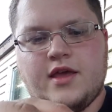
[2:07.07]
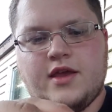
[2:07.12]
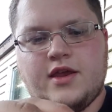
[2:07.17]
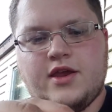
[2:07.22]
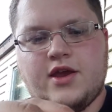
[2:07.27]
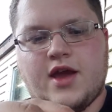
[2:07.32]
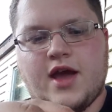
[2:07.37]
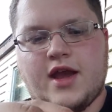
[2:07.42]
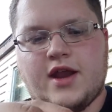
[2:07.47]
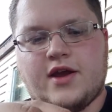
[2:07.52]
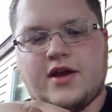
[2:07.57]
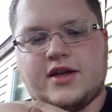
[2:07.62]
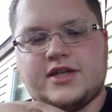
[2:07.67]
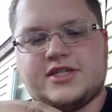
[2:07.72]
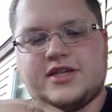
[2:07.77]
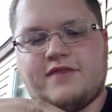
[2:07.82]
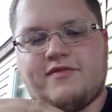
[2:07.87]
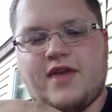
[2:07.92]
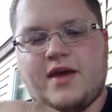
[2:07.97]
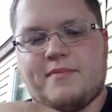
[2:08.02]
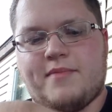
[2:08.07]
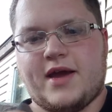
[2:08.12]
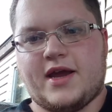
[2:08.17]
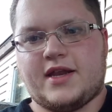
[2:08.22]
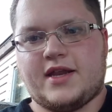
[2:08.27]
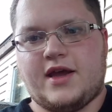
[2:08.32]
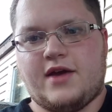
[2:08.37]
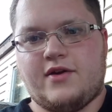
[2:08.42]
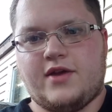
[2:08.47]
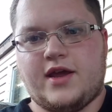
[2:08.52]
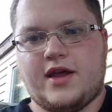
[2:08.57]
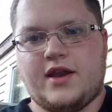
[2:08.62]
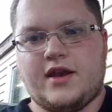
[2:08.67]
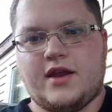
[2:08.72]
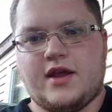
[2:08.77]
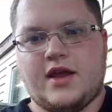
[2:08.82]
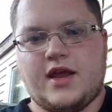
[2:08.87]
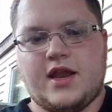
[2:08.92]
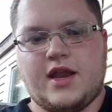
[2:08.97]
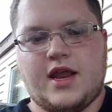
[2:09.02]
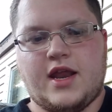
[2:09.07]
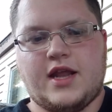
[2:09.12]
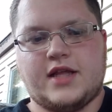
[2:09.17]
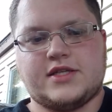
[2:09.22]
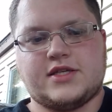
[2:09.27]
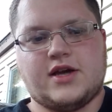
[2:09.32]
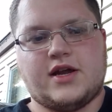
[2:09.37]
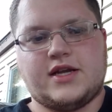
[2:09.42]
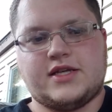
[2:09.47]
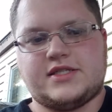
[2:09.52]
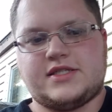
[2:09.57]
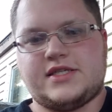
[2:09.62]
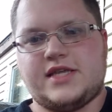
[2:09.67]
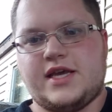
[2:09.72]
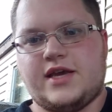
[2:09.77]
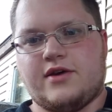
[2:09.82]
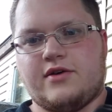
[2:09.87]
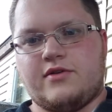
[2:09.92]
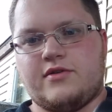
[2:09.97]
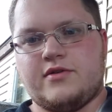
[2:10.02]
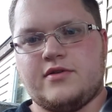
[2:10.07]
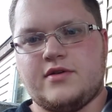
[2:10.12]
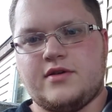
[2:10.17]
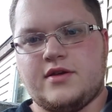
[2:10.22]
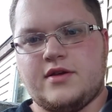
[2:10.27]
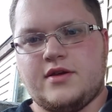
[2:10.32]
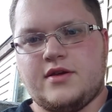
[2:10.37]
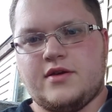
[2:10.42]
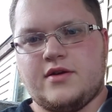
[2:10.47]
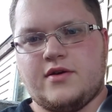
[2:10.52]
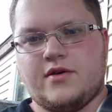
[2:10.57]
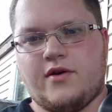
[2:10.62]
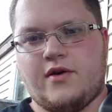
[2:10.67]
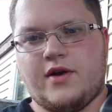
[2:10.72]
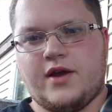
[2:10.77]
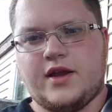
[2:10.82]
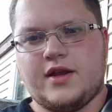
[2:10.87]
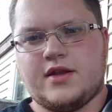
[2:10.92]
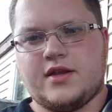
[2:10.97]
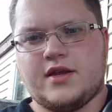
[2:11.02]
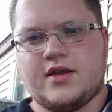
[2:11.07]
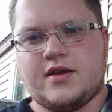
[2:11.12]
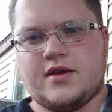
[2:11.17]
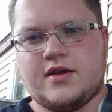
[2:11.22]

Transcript: You kind of got to shove that back down in, and then it's got a seal on it.